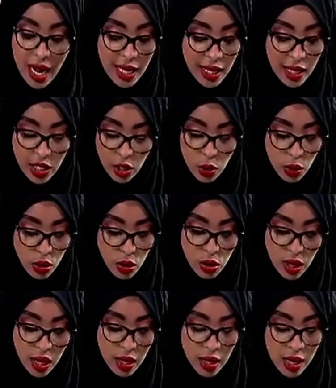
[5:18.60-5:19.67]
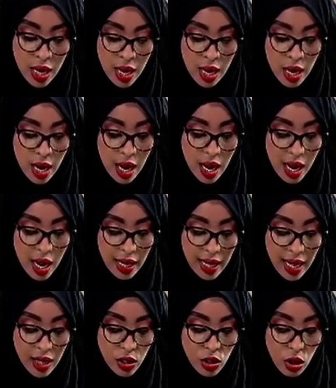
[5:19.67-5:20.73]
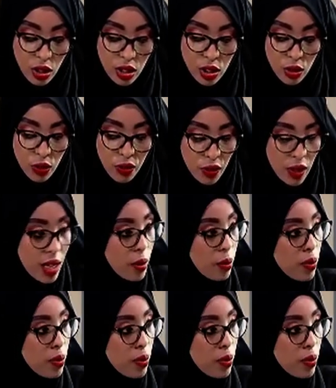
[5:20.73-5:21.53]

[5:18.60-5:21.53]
I just want to start again talking to Philip,